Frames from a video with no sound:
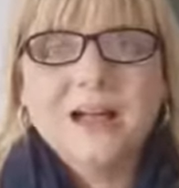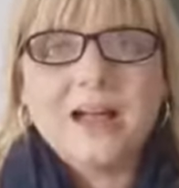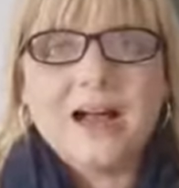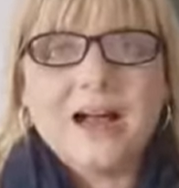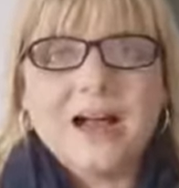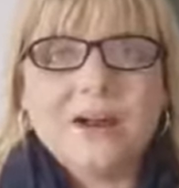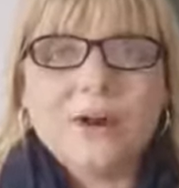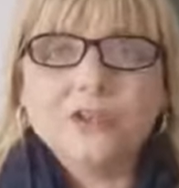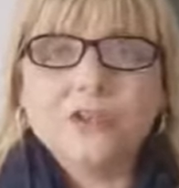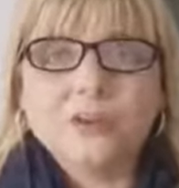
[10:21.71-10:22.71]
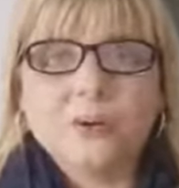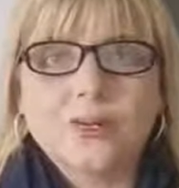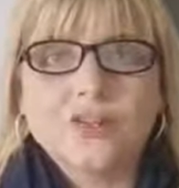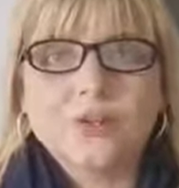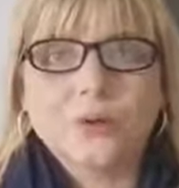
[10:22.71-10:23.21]
Long story
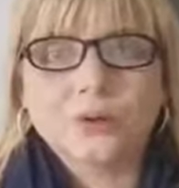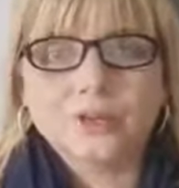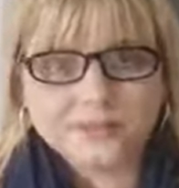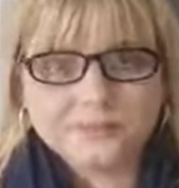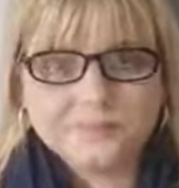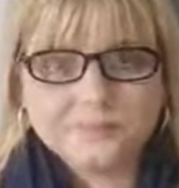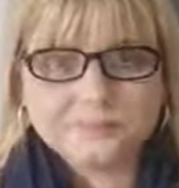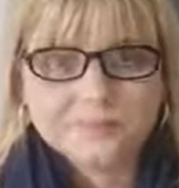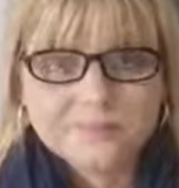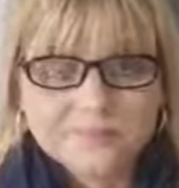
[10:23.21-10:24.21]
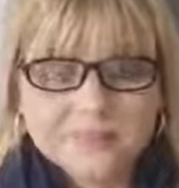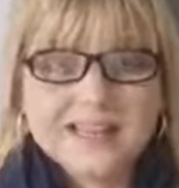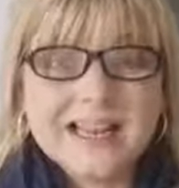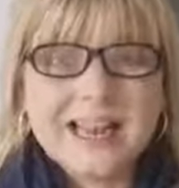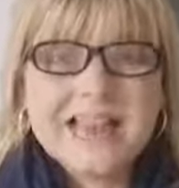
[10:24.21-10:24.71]
short,
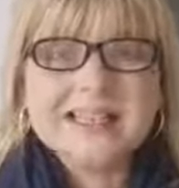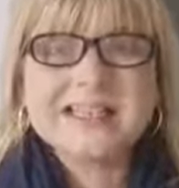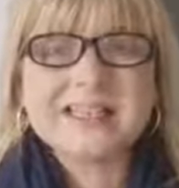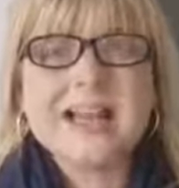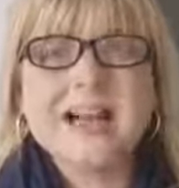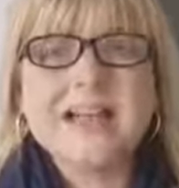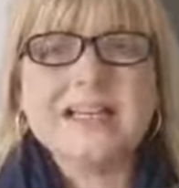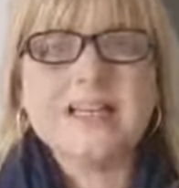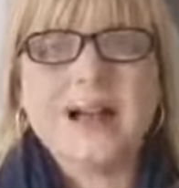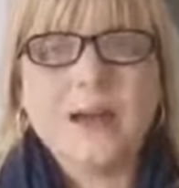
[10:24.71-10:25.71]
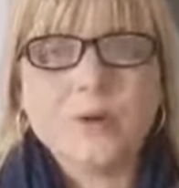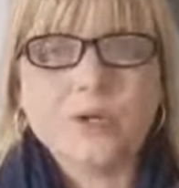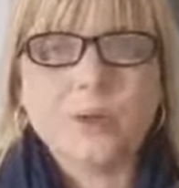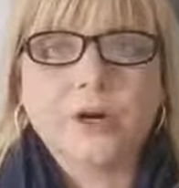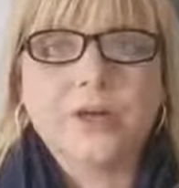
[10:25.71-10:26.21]
last night I
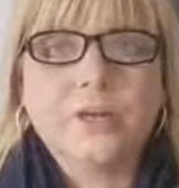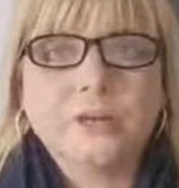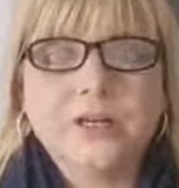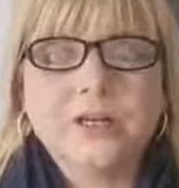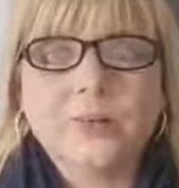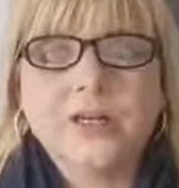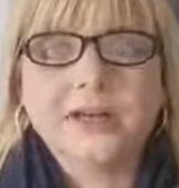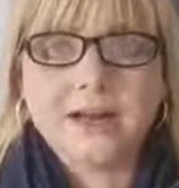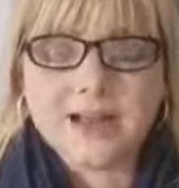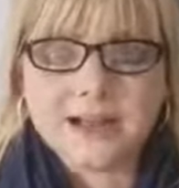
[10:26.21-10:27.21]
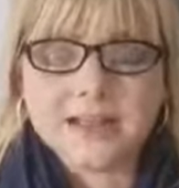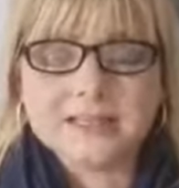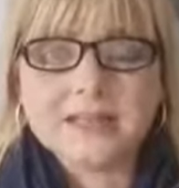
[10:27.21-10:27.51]
was working really, really hard